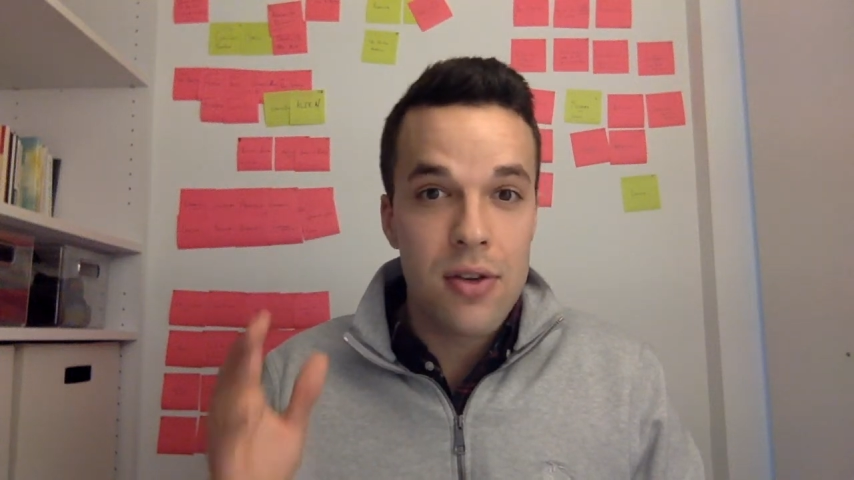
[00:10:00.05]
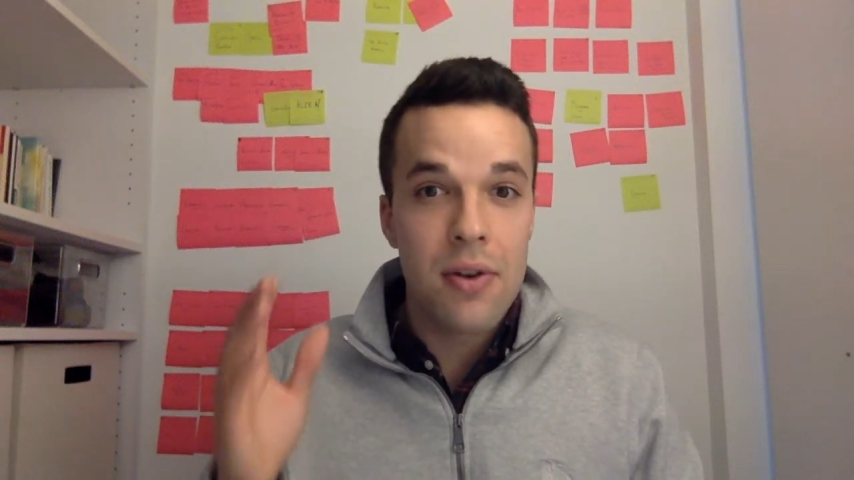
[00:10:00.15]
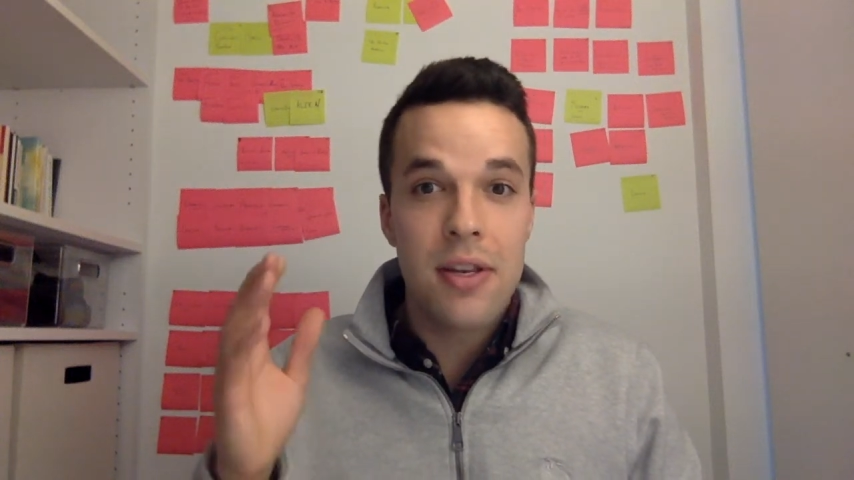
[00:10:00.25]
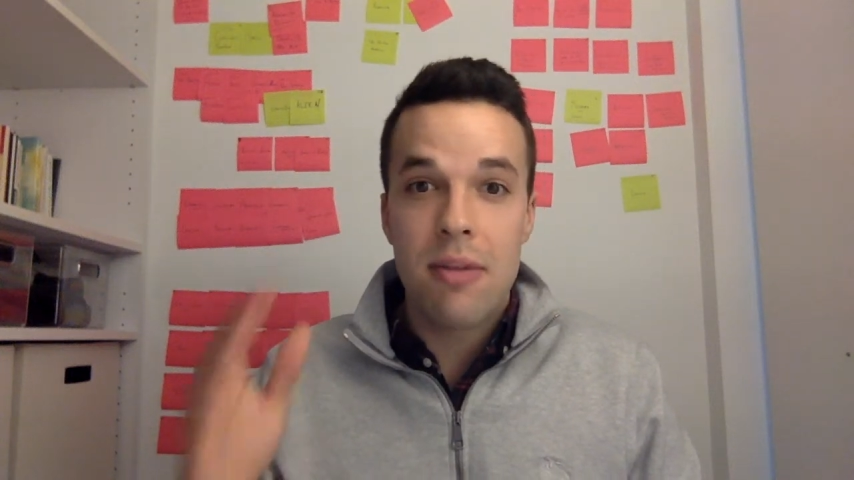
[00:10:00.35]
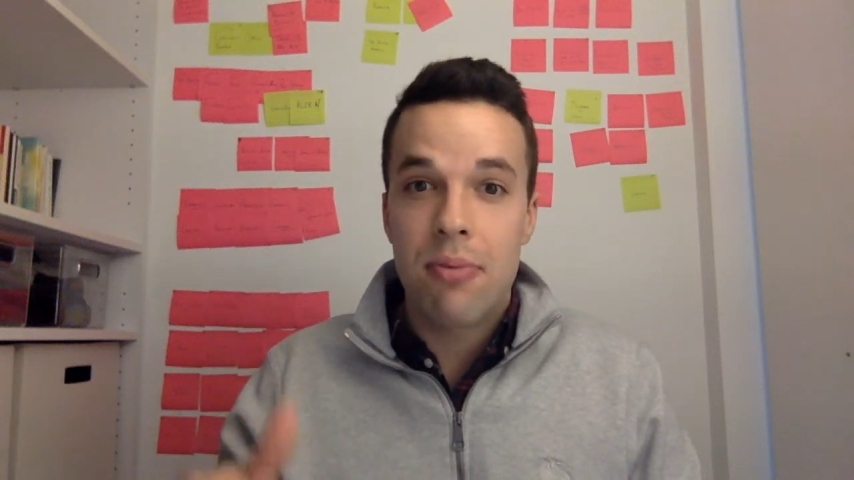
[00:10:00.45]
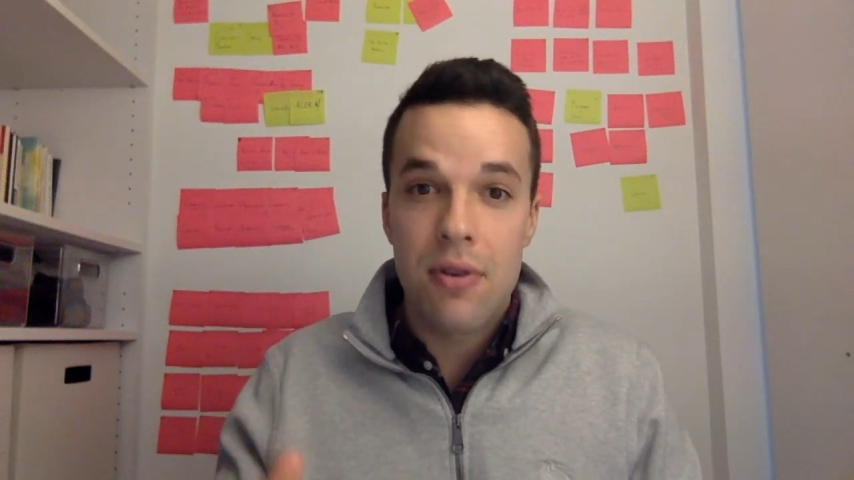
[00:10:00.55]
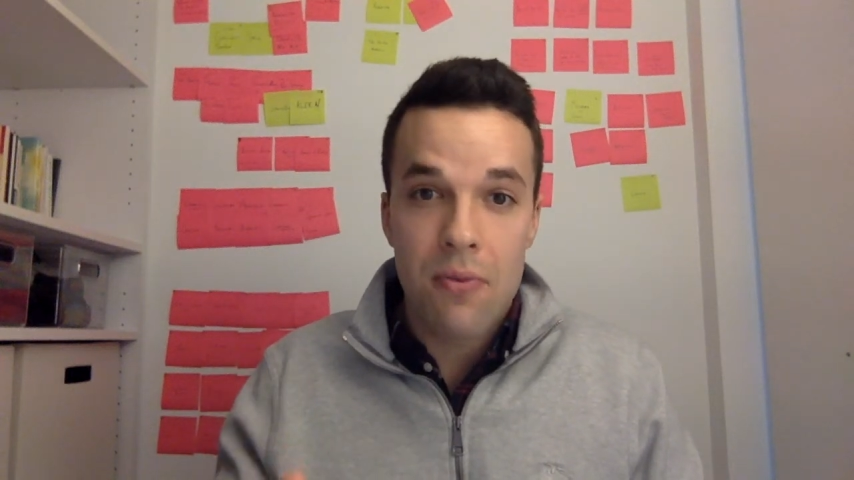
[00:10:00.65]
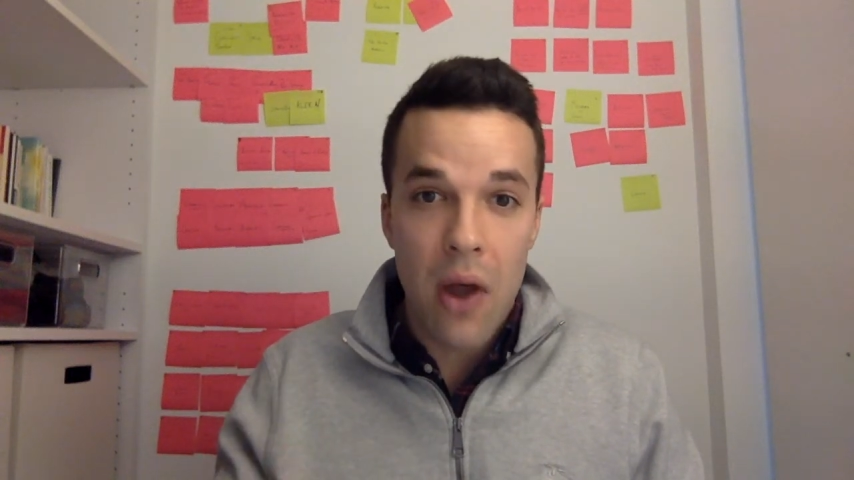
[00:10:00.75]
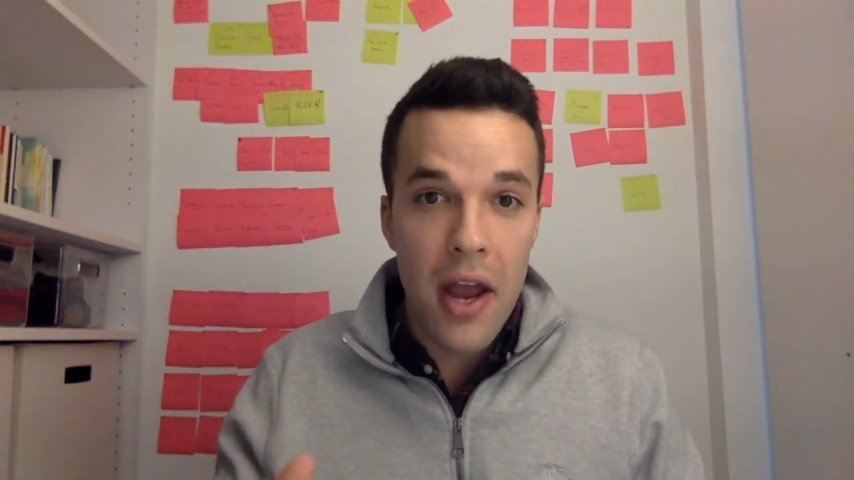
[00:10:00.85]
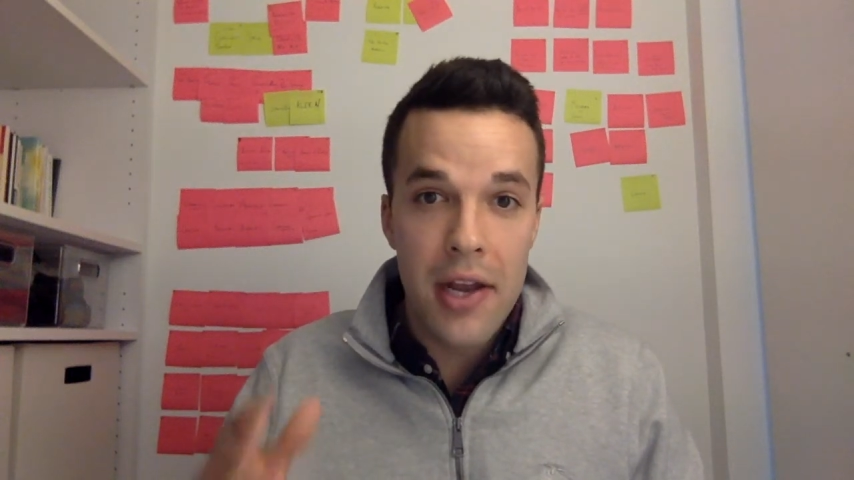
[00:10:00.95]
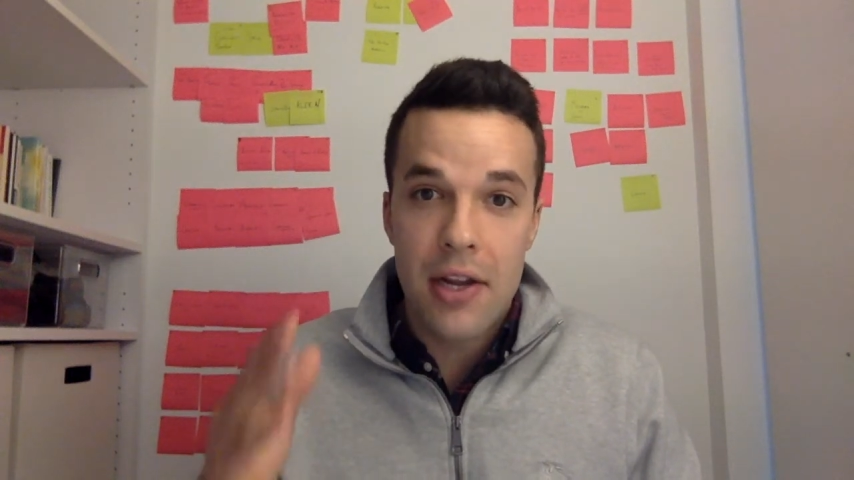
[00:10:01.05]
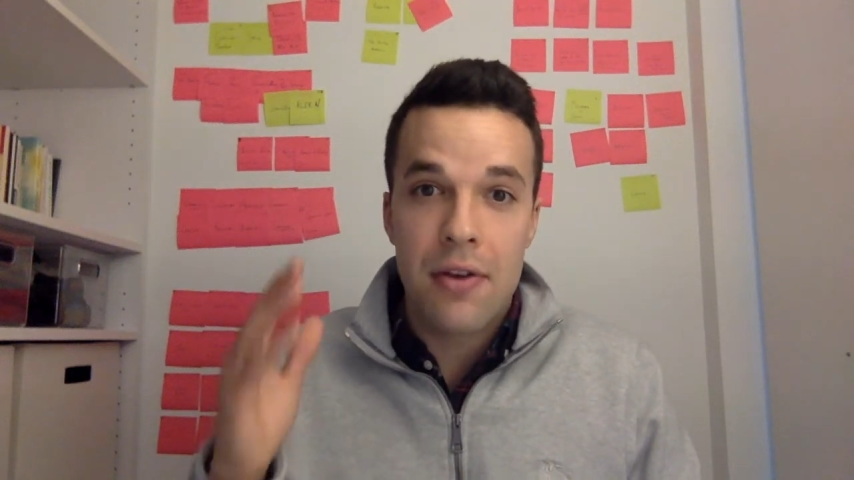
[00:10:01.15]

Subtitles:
going deeper into writing,